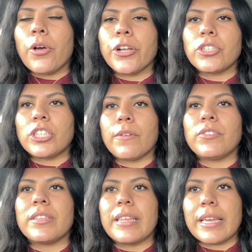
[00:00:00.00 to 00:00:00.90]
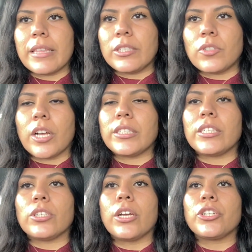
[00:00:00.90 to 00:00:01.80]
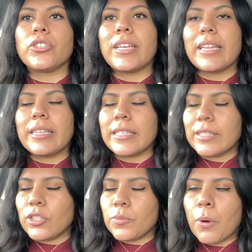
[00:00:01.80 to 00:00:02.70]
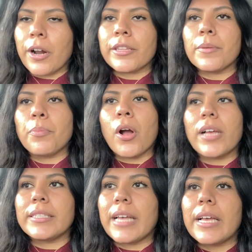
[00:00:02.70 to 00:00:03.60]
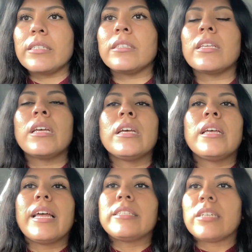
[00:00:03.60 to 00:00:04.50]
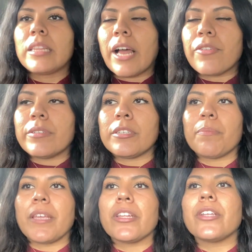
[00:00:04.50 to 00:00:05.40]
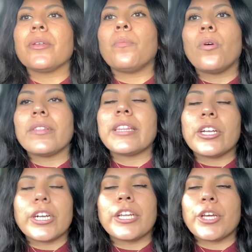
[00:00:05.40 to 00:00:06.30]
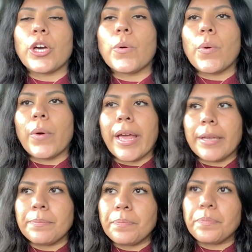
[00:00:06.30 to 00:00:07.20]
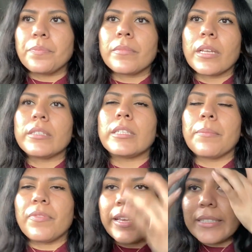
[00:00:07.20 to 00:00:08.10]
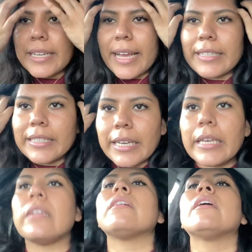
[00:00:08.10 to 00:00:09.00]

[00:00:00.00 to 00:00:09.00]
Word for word: yourself to think these thoughts and understand that this is just part of the process, and to allow them to be there, the more that they're going to go away. Some things that I did